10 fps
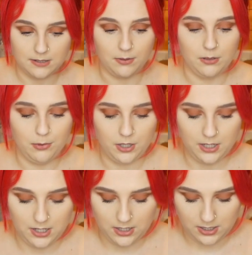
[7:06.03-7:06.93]
I'm going to put
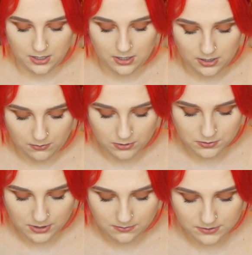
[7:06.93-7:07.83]
it in,
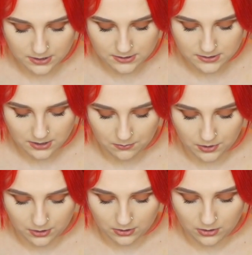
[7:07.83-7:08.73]
which way was I sewing?